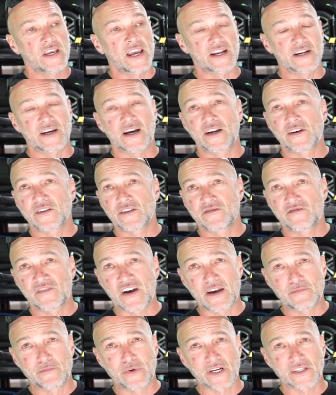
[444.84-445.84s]
at
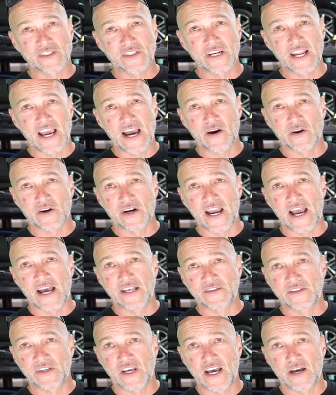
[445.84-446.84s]
$105 an hour
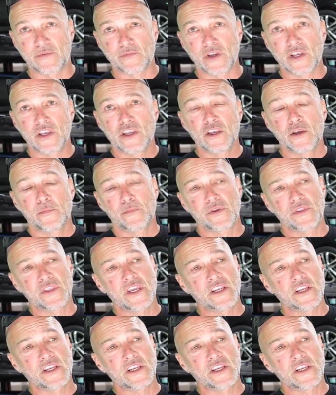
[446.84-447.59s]
adds up. But